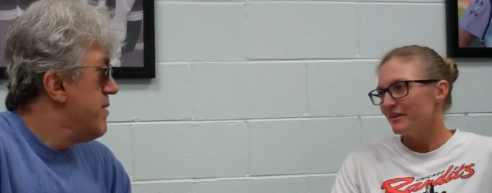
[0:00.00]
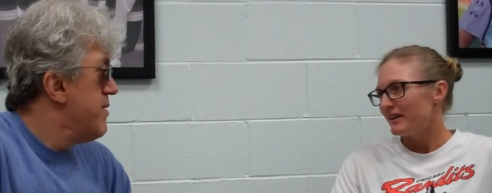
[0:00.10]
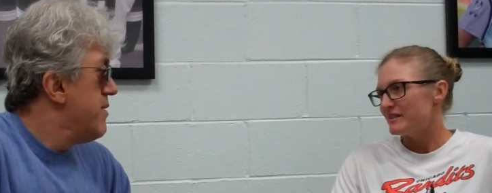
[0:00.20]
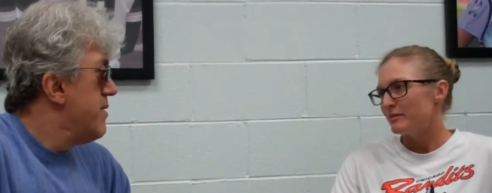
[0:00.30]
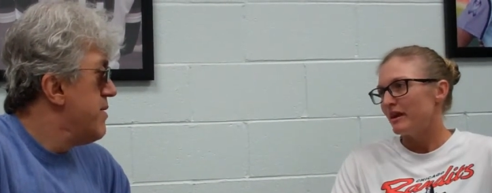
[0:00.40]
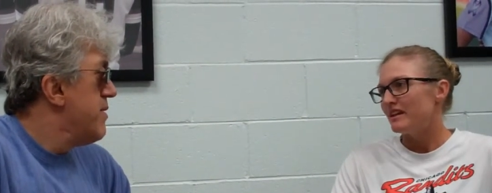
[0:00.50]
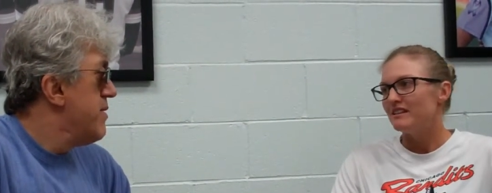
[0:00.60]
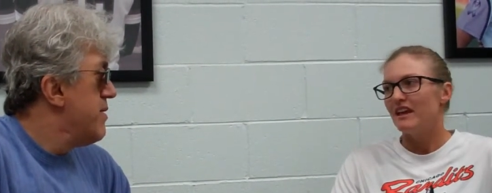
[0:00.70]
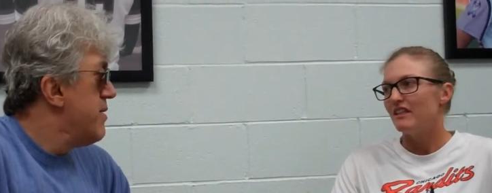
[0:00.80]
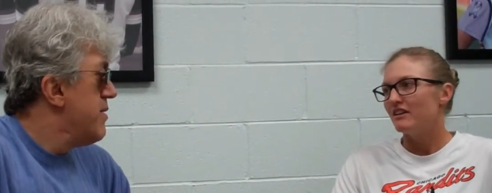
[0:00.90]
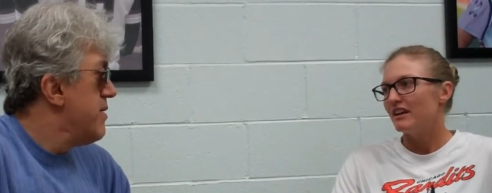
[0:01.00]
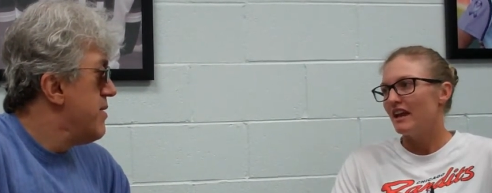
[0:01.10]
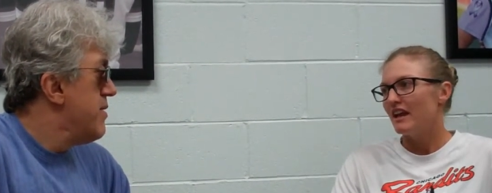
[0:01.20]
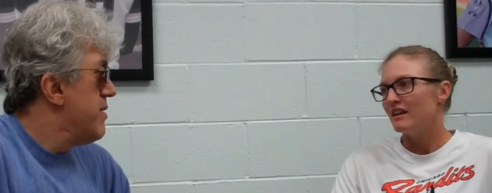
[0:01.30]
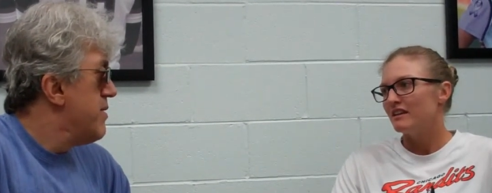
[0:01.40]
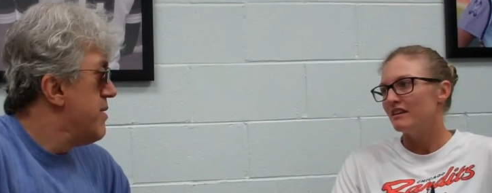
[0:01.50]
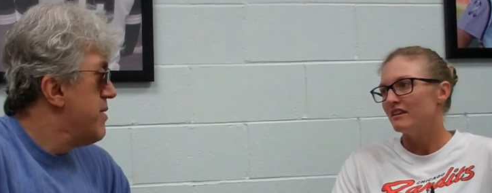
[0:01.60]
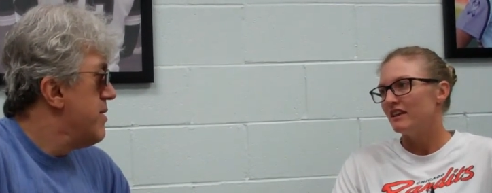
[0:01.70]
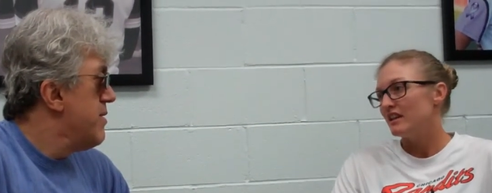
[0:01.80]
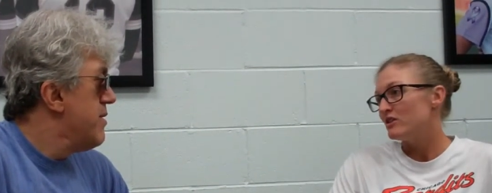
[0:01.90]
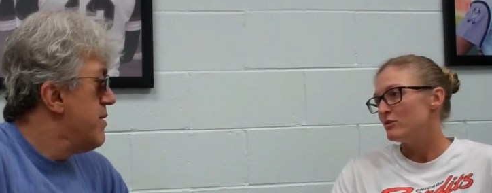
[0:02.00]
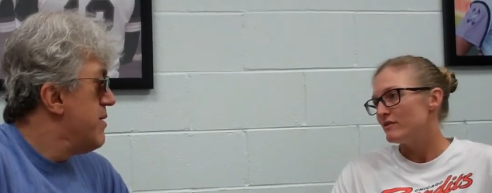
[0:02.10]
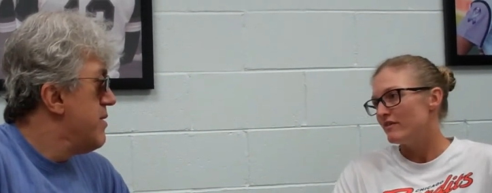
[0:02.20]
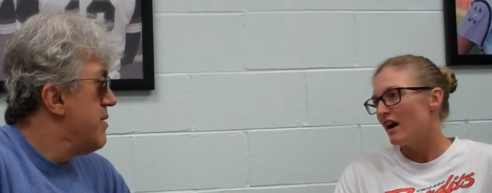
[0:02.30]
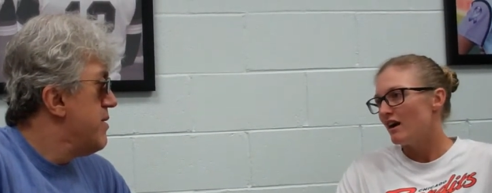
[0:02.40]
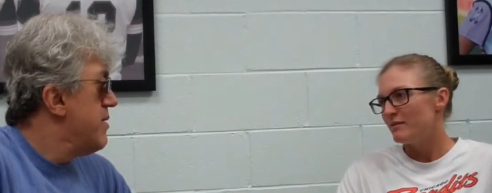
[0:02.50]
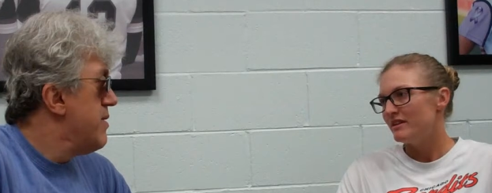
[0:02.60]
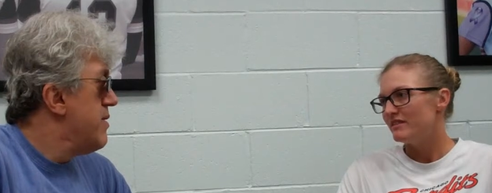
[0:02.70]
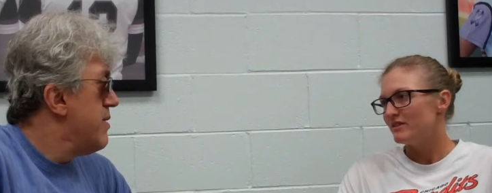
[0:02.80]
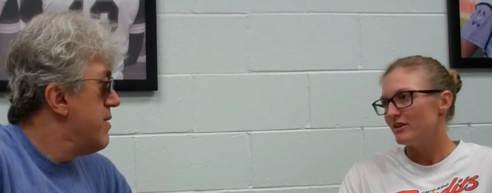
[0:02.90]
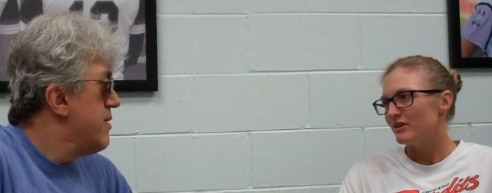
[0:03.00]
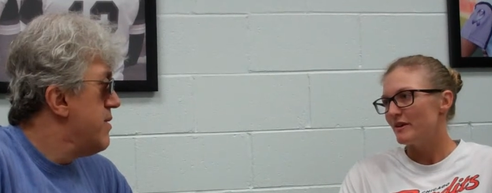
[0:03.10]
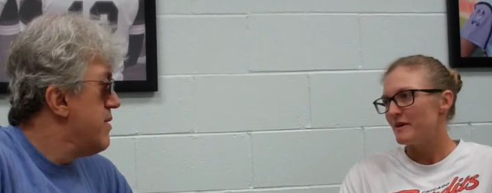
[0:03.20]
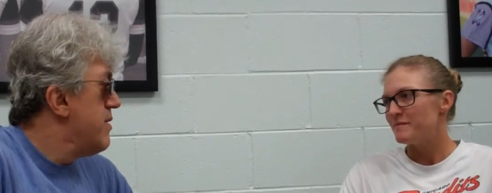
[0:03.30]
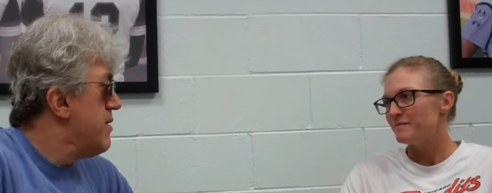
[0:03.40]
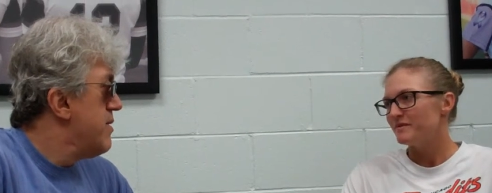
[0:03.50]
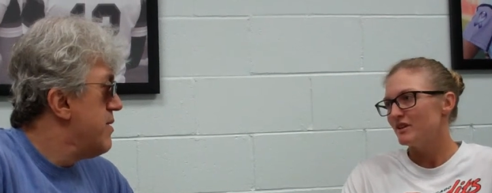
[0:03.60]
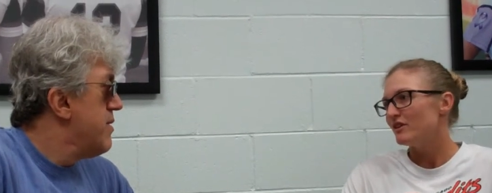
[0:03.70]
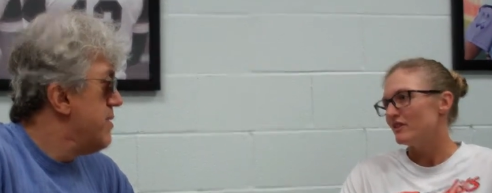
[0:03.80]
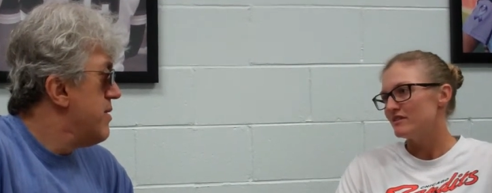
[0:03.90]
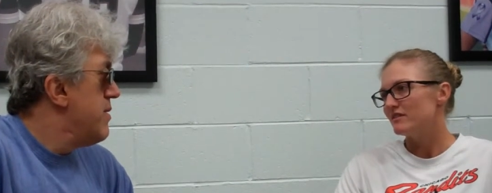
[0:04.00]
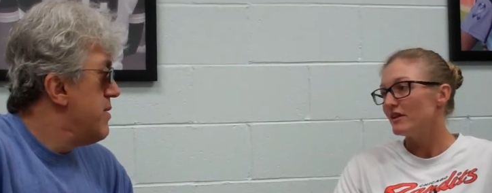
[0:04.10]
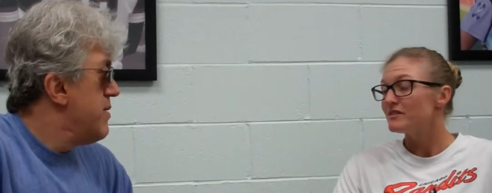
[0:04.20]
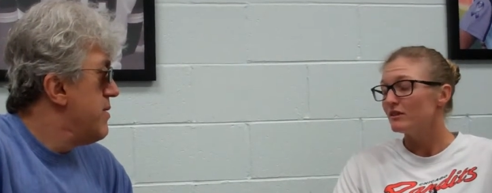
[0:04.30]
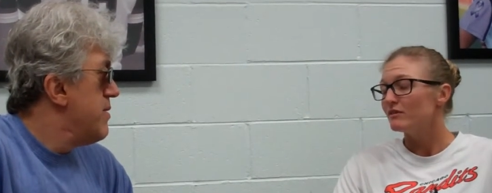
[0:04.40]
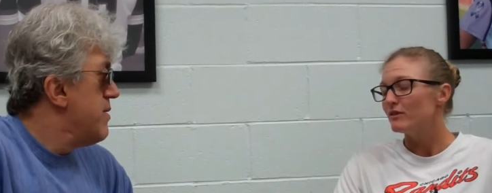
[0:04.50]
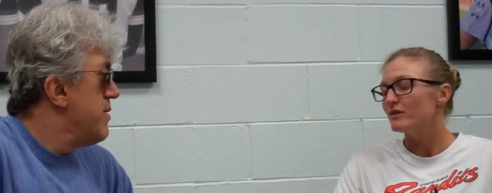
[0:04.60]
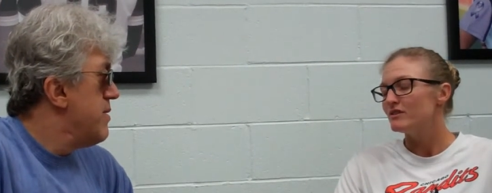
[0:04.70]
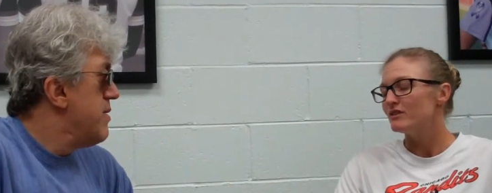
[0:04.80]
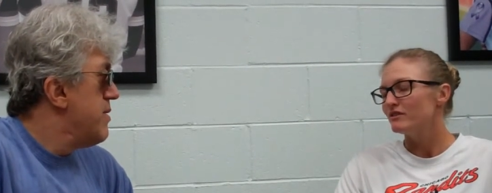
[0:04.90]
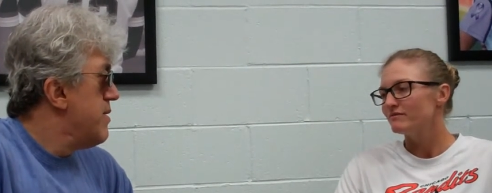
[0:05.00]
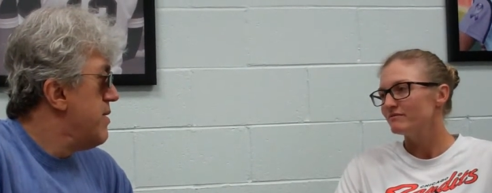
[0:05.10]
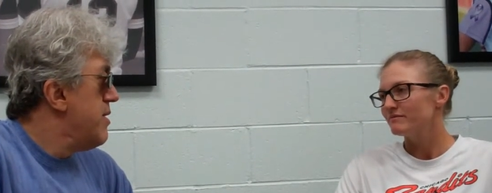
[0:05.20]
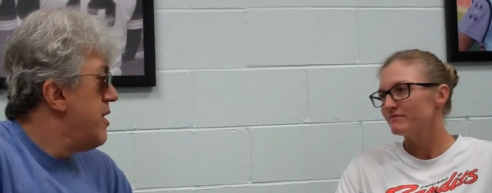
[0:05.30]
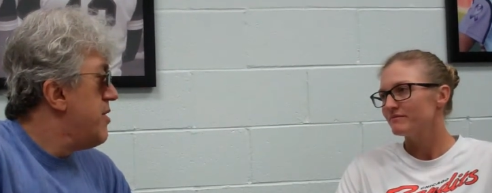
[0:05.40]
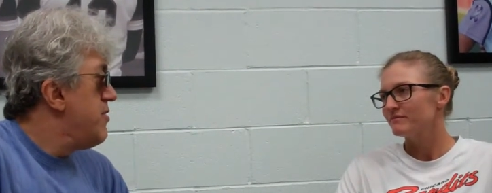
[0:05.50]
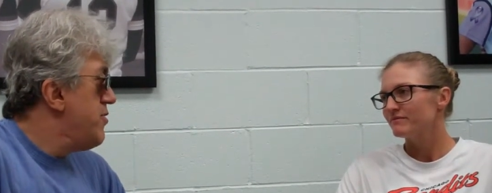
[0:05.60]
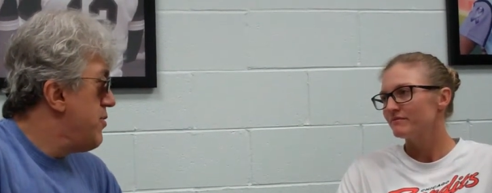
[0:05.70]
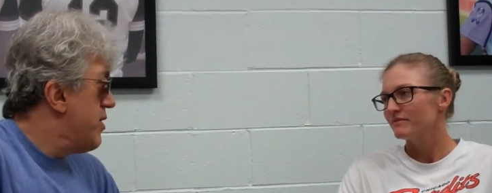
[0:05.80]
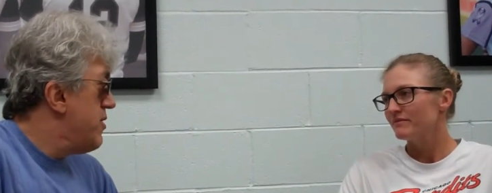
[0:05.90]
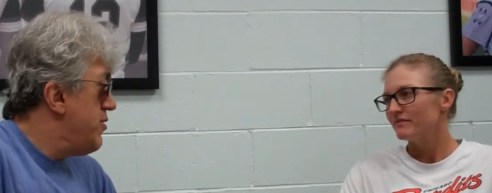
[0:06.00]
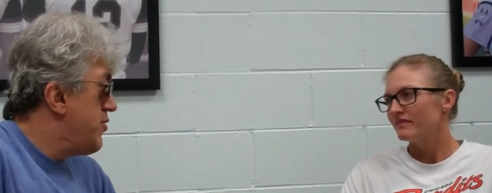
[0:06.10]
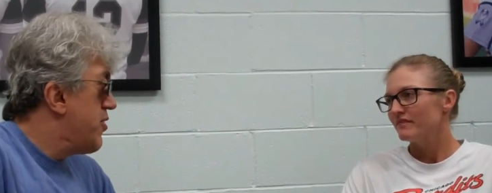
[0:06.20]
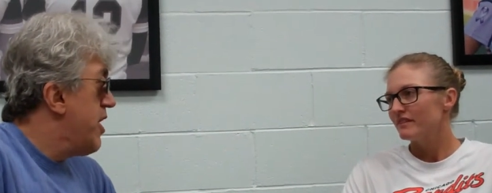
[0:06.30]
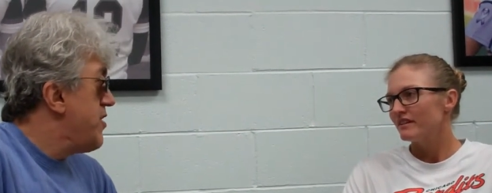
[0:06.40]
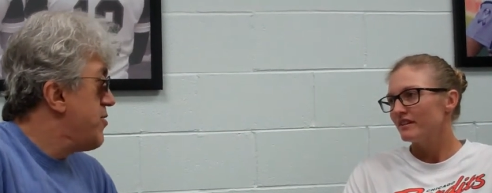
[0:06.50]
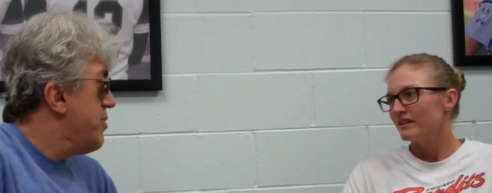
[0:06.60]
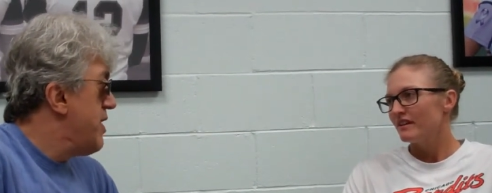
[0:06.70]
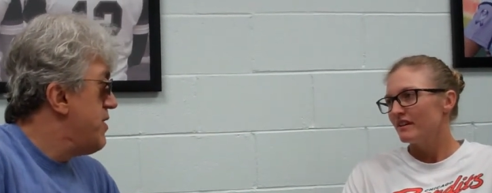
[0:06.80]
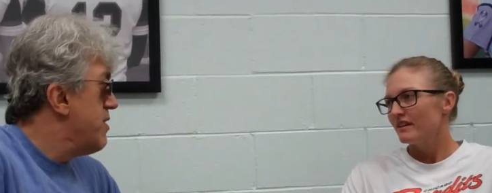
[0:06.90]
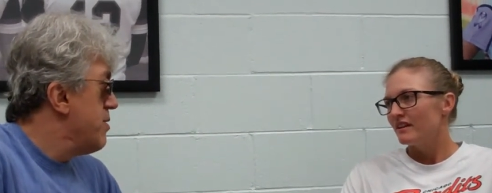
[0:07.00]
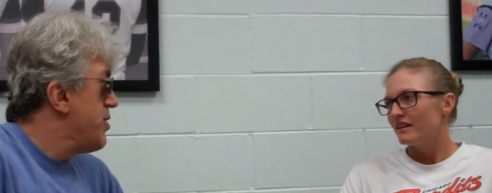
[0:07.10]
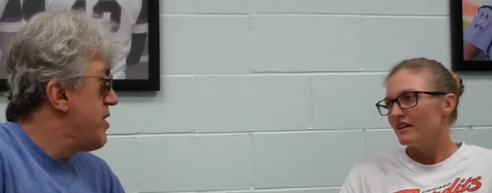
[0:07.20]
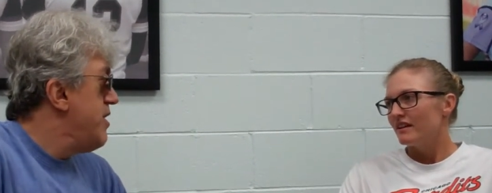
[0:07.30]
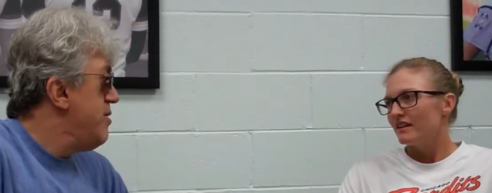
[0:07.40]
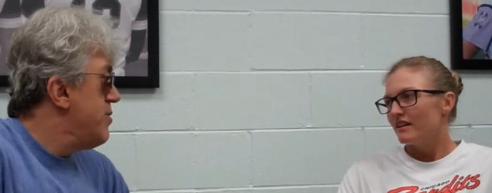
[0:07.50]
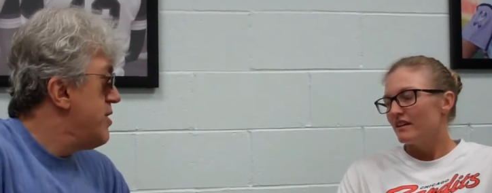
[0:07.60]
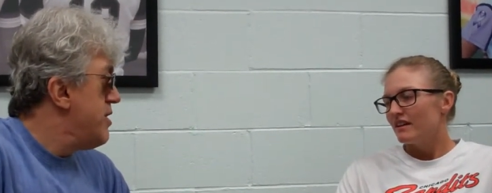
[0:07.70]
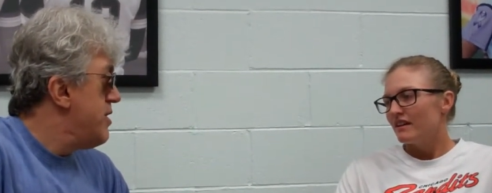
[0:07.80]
Speaker 1: get to play together again and in a new environment. So um, you know, there's lots to look forward to.
Speaker 2: And are you are you trying to make the Olympic team in,